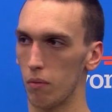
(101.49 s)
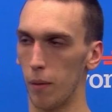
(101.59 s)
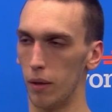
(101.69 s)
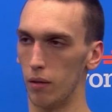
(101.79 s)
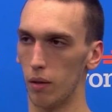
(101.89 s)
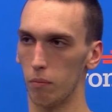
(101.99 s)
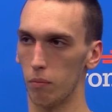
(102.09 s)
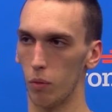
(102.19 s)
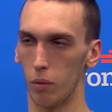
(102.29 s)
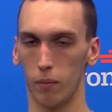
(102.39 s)
I mean, that
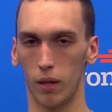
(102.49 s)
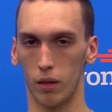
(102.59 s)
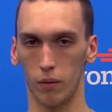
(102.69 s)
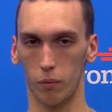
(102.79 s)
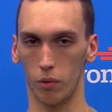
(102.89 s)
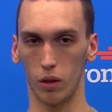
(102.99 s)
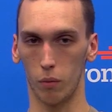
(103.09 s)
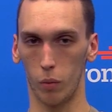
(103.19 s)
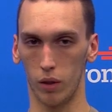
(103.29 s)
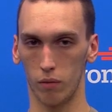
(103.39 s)
wouldn't matter if we
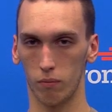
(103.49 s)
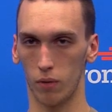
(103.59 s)
didn't win